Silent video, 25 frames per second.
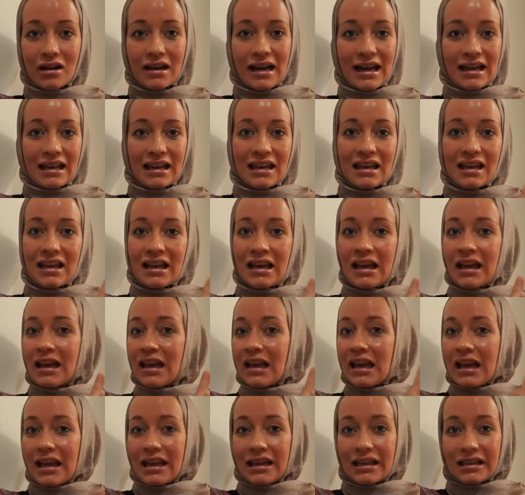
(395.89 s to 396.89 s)
Like he
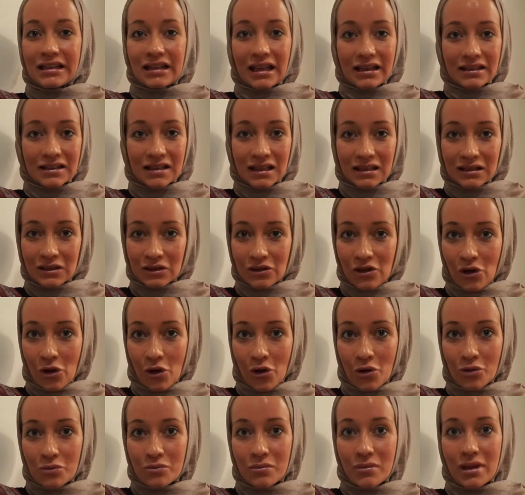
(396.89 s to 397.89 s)
doesn't
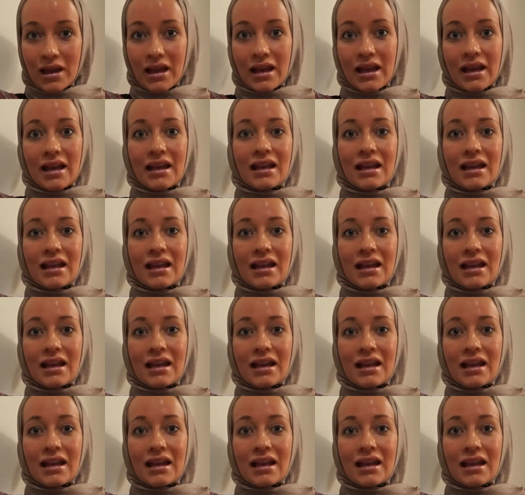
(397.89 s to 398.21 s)
know me,